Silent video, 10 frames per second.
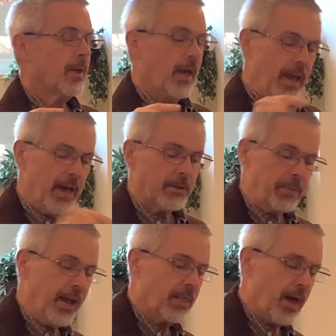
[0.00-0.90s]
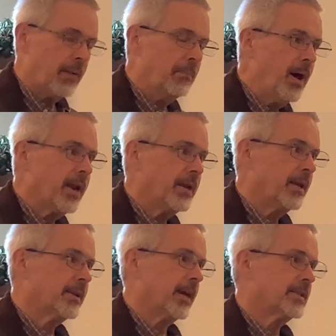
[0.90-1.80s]
he had to pay a lot of money to
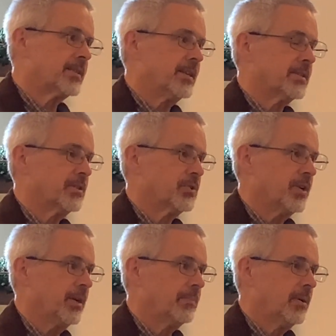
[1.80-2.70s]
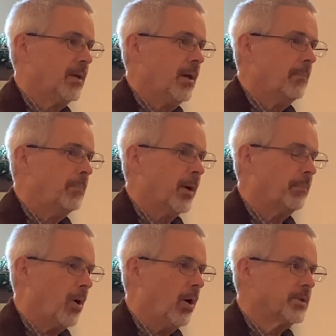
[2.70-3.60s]
get that citizenship.
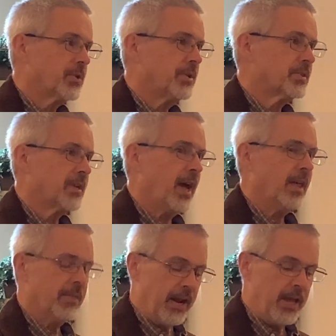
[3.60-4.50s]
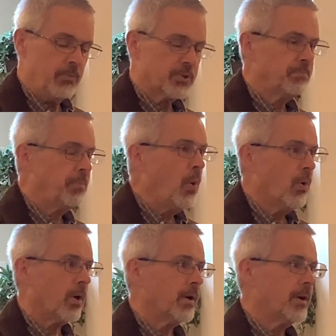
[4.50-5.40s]
But Paul is going to say that he was
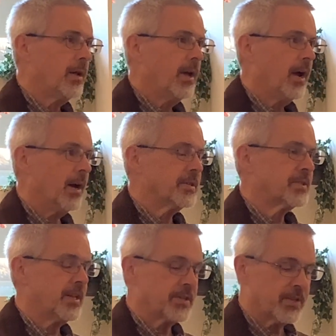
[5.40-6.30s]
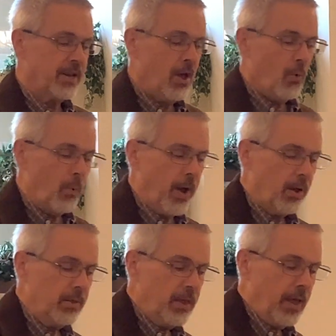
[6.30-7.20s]
born a citizen.
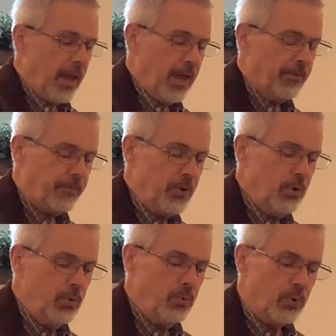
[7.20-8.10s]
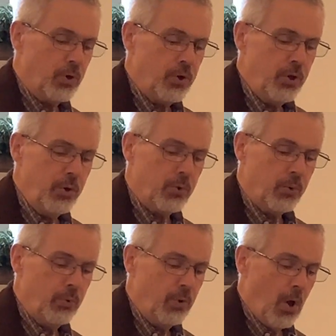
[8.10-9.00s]
Well, if you
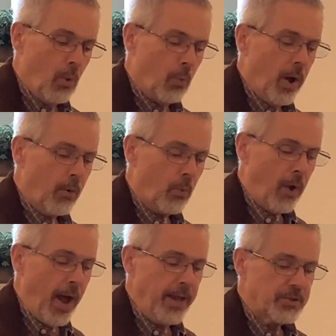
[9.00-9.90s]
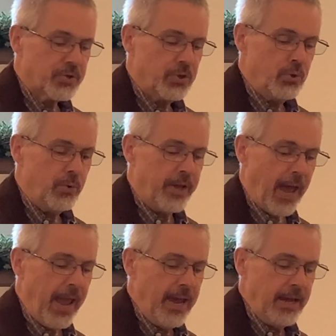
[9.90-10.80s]
knew what rights you
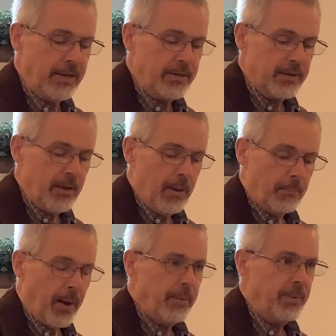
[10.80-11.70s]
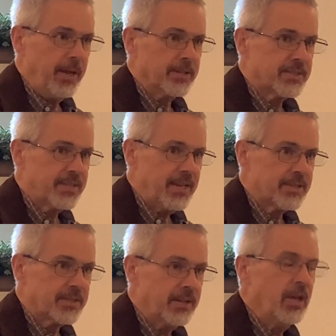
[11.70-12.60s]
gained by being a
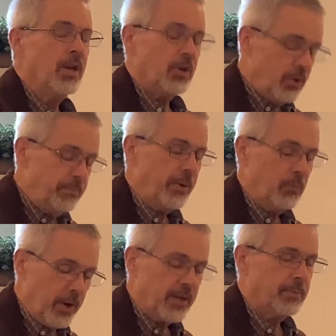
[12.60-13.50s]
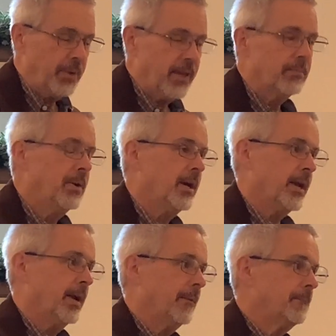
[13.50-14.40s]
citizen, you'd be willing to pay the
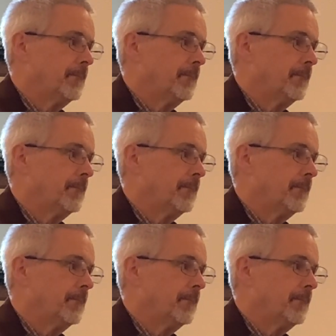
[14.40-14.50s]
money